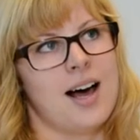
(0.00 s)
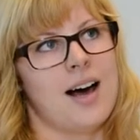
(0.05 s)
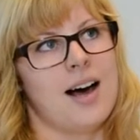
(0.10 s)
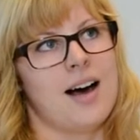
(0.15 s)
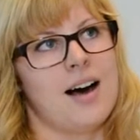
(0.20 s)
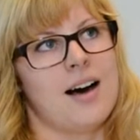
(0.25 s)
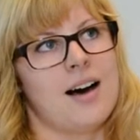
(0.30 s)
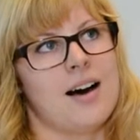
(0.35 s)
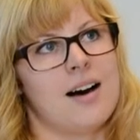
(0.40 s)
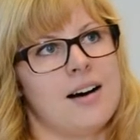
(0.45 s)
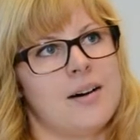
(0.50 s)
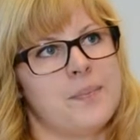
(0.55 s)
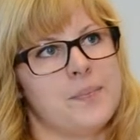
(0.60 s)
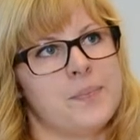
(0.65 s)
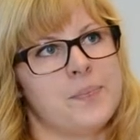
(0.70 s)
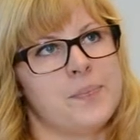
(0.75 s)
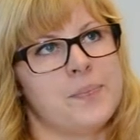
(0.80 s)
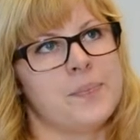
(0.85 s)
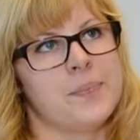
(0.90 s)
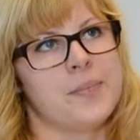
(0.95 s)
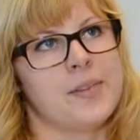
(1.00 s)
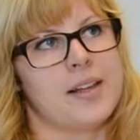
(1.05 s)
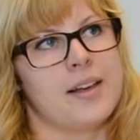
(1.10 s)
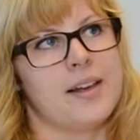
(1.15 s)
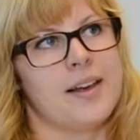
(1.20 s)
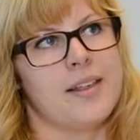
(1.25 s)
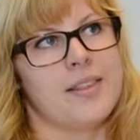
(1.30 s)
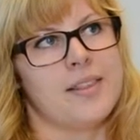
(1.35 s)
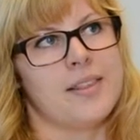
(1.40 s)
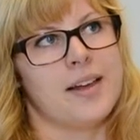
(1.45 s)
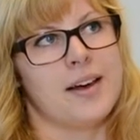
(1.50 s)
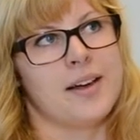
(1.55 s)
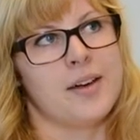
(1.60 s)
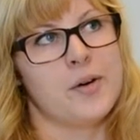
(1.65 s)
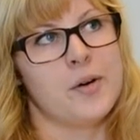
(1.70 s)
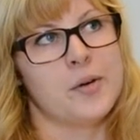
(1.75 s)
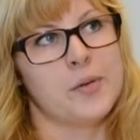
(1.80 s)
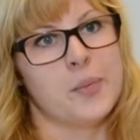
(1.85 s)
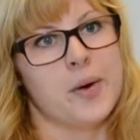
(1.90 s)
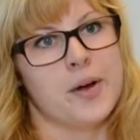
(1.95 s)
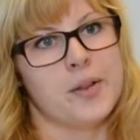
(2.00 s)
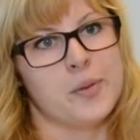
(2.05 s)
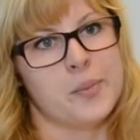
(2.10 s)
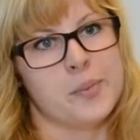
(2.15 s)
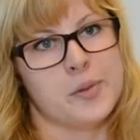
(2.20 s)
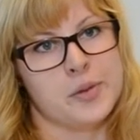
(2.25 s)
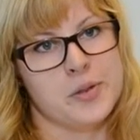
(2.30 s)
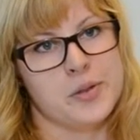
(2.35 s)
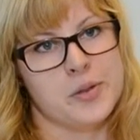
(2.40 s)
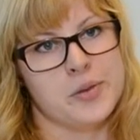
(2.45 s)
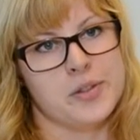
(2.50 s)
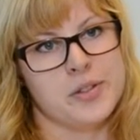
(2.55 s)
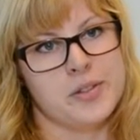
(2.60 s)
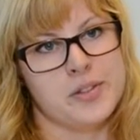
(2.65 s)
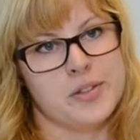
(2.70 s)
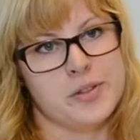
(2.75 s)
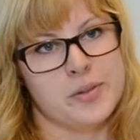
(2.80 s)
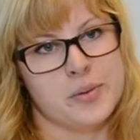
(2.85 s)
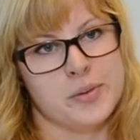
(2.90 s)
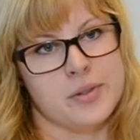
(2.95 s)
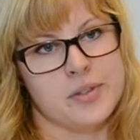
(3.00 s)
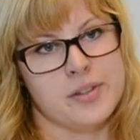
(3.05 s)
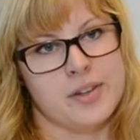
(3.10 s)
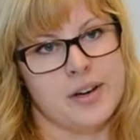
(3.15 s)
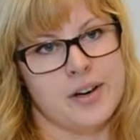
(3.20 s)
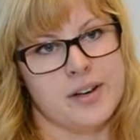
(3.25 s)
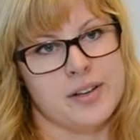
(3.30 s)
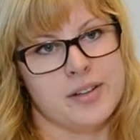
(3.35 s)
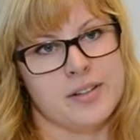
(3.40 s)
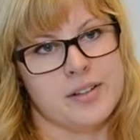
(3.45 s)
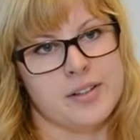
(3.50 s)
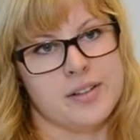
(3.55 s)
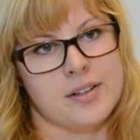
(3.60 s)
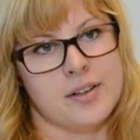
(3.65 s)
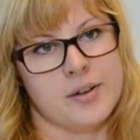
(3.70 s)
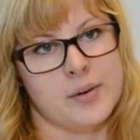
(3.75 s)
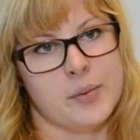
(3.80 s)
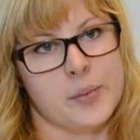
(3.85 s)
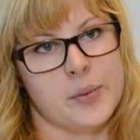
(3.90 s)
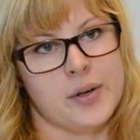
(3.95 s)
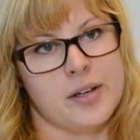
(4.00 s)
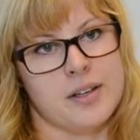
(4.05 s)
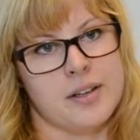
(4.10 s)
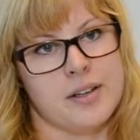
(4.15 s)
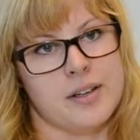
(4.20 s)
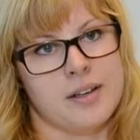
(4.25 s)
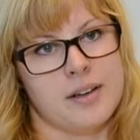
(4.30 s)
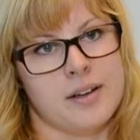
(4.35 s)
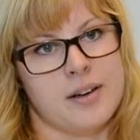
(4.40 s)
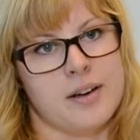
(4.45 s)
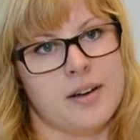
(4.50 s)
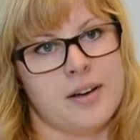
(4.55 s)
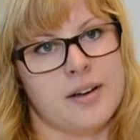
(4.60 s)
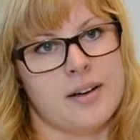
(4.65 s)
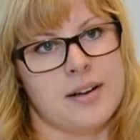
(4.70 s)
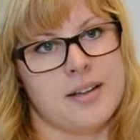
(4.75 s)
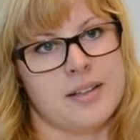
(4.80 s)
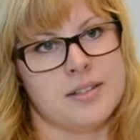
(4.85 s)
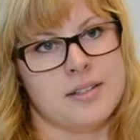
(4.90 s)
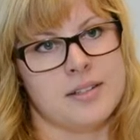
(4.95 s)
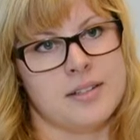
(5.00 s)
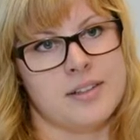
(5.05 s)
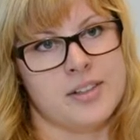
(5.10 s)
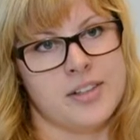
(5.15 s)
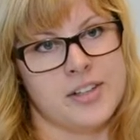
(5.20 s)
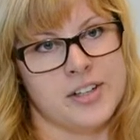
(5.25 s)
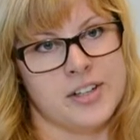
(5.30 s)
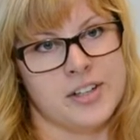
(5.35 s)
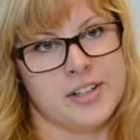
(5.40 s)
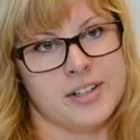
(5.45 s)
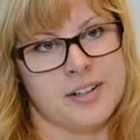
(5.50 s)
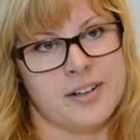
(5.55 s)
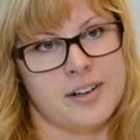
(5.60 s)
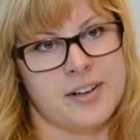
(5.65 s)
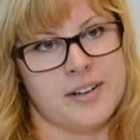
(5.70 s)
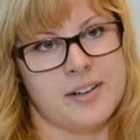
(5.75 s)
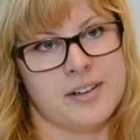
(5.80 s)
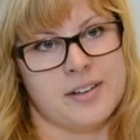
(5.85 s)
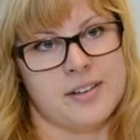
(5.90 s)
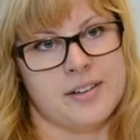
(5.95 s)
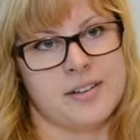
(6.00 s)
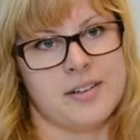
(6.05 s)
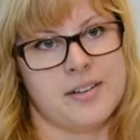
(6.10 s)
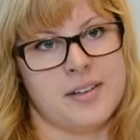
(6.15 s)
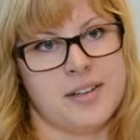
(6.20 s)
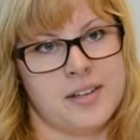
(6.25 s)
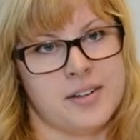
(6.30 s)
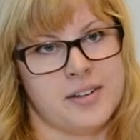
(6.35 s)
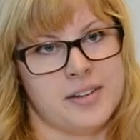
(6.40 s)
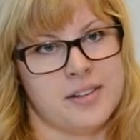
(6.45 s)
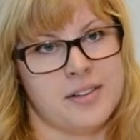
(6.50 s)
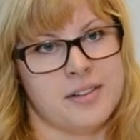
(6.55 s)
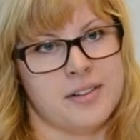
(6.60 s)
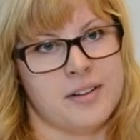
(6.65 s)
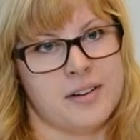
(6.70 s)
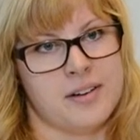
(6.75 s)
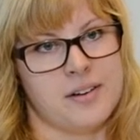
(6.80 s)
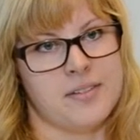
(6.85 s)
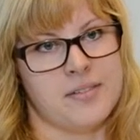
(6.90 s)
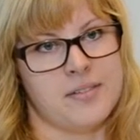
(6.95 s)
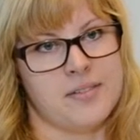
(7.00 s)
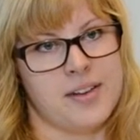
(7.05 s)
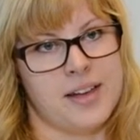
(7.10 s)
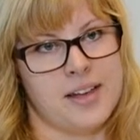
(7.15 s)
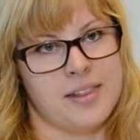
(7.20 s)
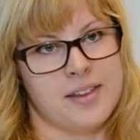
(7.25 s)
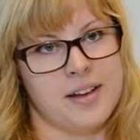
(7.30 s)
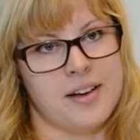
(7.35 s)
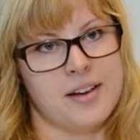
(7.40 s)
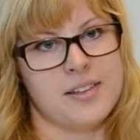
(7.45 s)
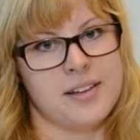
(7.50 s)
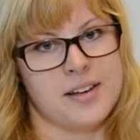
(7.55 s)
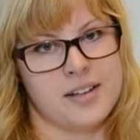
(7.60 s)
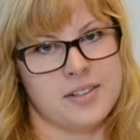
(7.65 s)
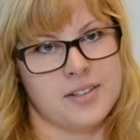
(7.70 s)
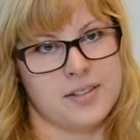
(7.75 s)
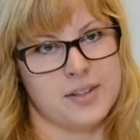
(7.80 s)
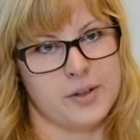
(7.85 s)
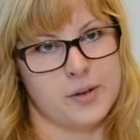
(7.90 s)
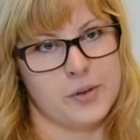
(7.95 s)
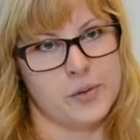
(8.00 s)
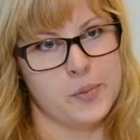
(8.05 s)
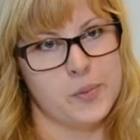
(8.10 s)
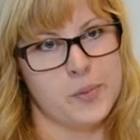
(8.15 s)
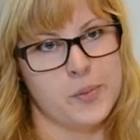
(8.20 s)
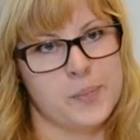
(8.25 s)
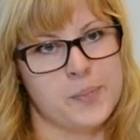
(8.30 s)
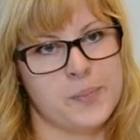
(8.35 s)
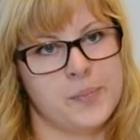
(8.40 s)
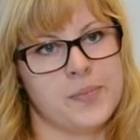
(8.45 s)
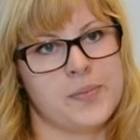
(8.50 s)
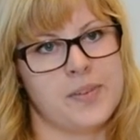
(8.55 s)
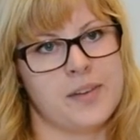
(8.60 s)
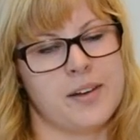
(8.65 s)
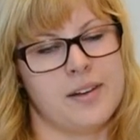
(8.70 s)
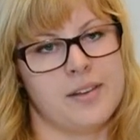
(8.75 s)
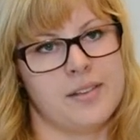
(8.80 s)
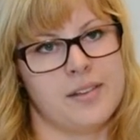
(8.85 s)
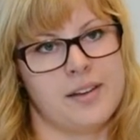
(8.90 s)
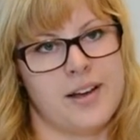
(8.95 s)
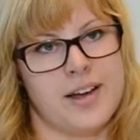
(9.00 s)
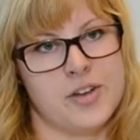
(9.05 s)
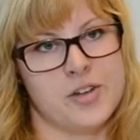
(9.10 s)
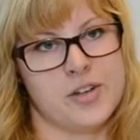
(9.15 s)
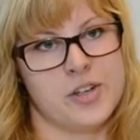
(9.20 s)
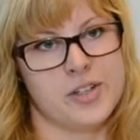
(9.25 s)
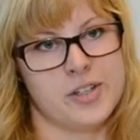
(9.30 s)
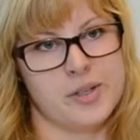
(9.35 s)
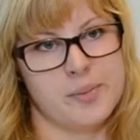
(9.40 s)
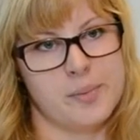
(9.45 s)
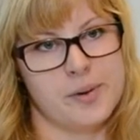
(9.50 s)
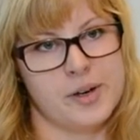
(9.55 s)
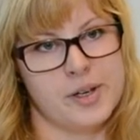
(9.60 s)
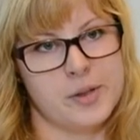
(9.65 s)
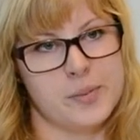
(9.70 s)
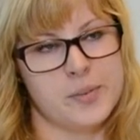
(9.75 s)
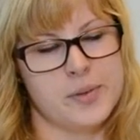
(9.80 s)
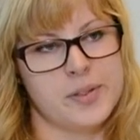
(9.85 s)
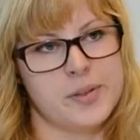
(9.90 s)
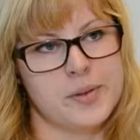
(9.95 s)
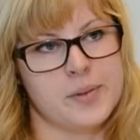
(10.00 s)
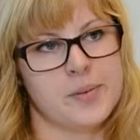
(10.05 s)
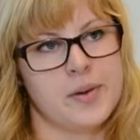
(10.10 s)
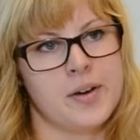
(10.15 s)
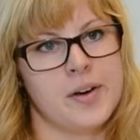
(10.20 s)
Um, and I got one opportunity to start uh, working uh, as intern uh, here in uh, Vienna in Erste Group in the HR department,